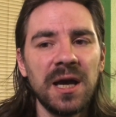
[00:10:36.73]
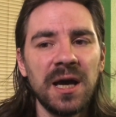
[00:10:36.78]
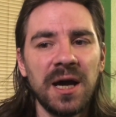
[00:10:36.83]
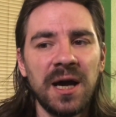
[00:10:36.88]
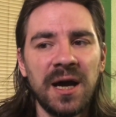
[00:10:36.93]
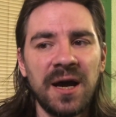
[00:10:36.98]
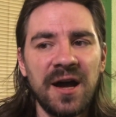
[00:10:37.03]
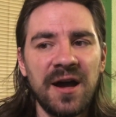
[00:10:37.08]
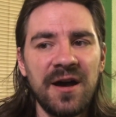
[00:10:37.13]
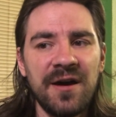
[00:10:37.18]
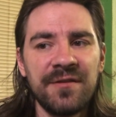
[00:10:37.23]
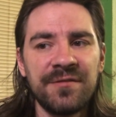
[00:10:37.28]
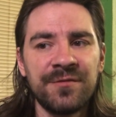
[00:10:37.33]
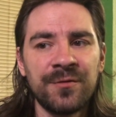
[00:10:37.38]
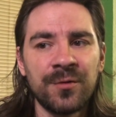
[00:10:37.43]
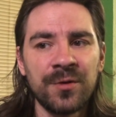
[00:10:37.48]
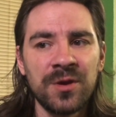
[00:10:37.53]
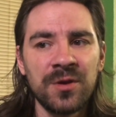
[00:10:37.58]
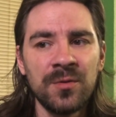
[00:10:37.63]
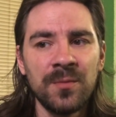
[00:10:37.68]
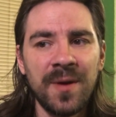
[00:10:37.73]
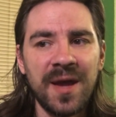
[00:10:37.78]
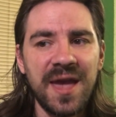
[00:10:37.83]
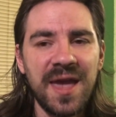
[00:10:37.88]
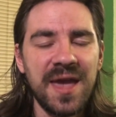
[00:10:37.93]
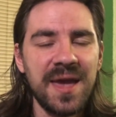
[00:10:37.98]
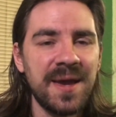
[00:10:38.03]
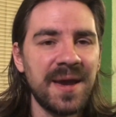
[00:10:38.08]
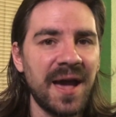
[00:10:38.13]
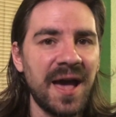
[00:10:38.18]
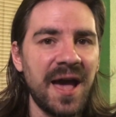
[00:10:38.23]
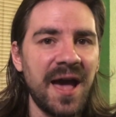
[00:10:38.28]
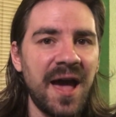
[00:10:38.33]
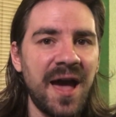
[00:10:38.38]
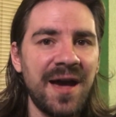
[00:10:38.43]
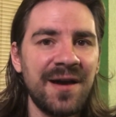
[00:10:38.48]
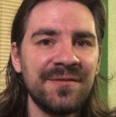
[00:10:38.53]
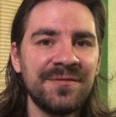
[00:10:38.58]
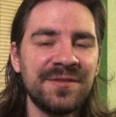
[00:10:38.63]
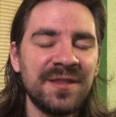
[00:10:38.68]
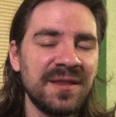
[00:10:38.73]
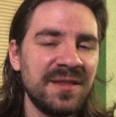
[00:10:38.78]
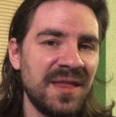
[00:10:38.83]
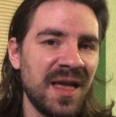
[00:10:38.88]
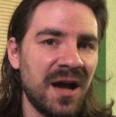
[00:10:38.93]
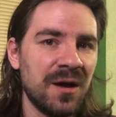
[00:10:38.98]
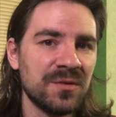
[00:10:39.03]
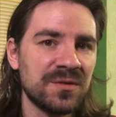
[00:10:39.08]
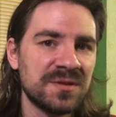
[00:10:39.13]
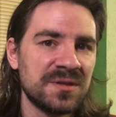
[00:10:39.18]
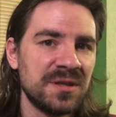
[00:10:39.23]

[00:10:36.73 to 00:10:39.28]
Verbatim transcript: uh, for you may have the doubts